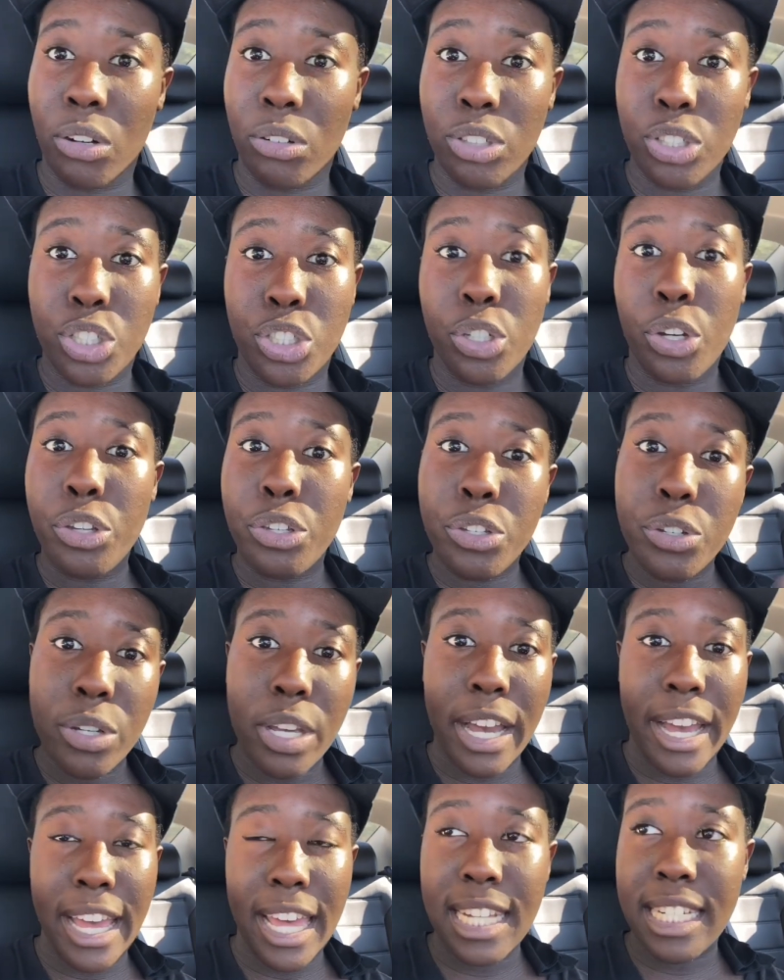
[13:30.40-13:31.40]
show you
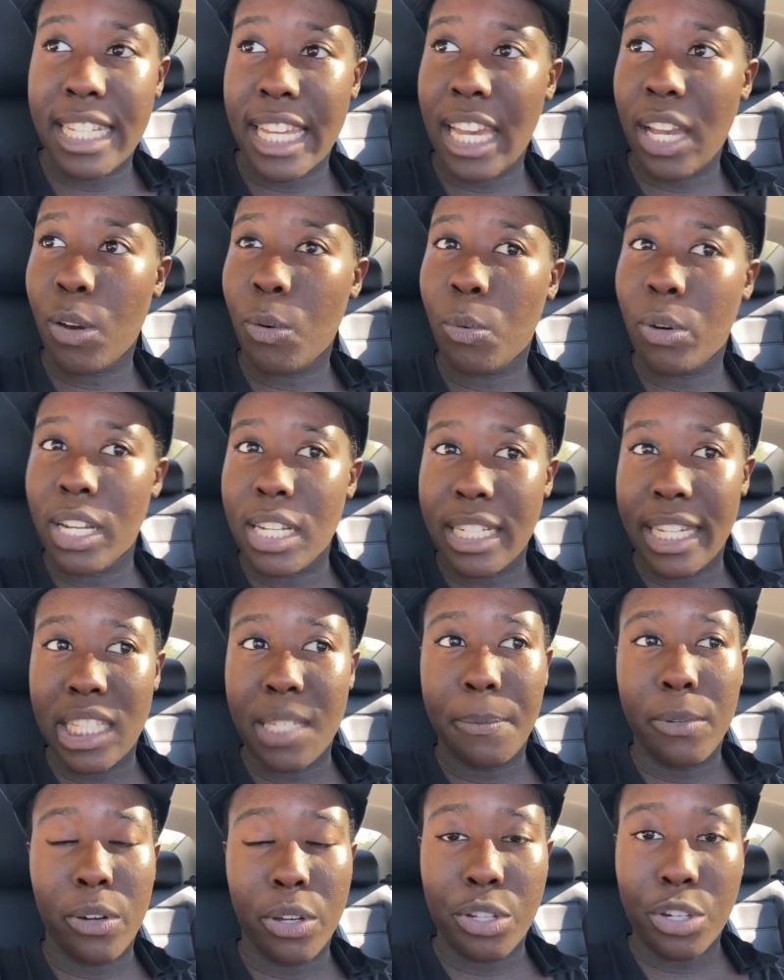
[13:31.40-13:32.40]
guys like what it's like
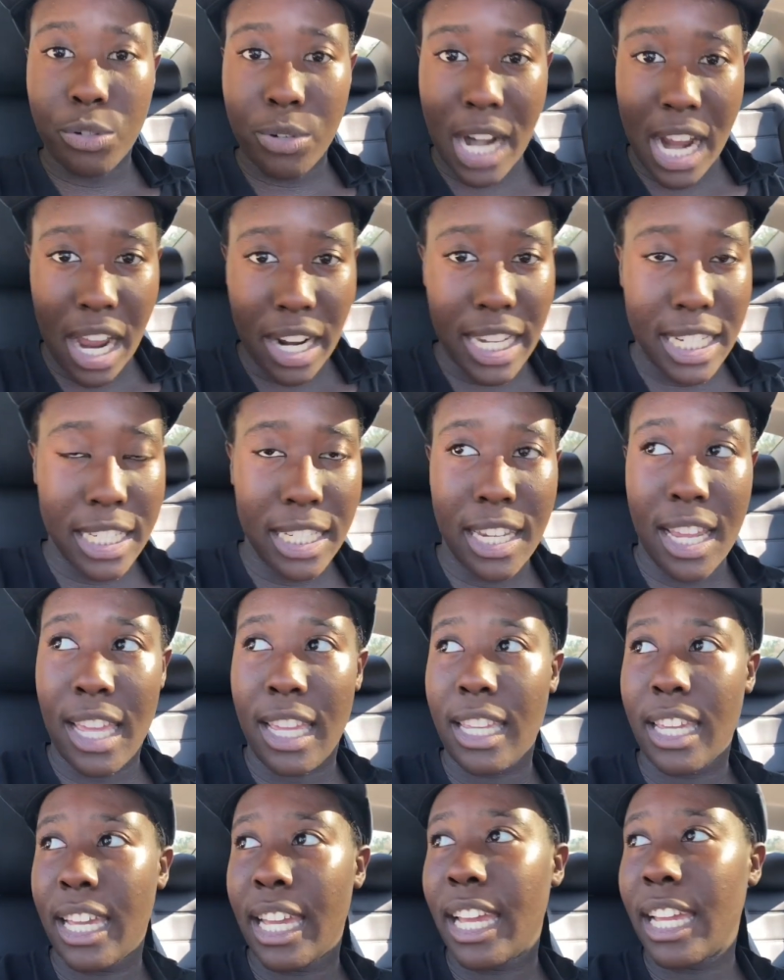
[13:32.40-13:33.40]
to be on the ground as a
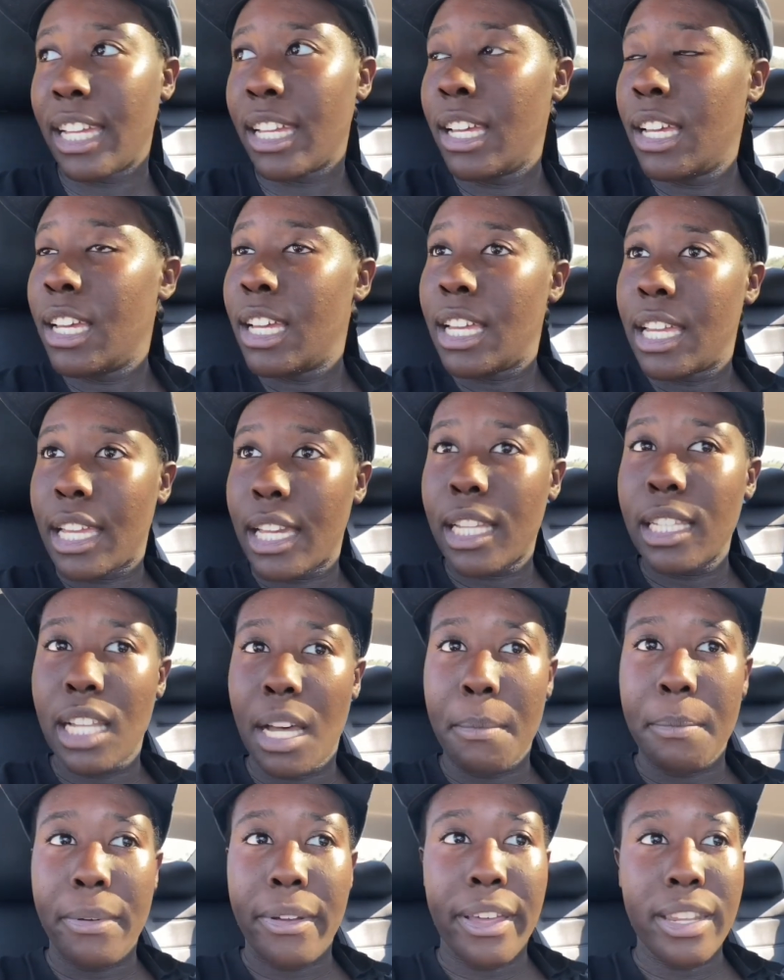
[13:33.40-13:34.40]
Yang Gang in
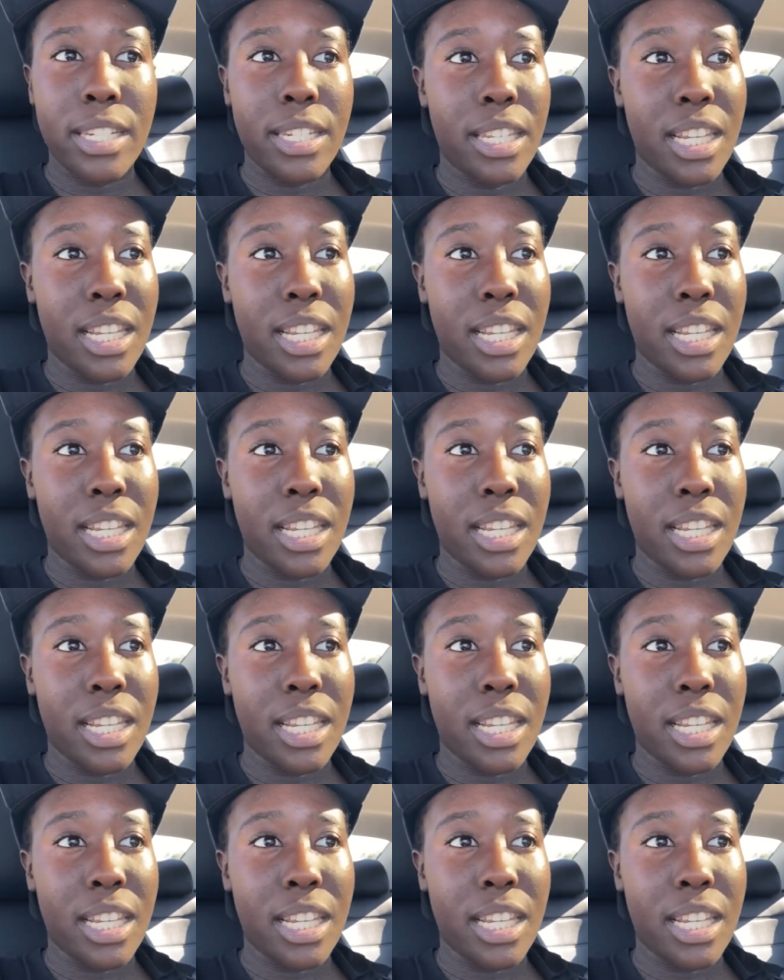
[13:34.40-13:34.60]
Columbus.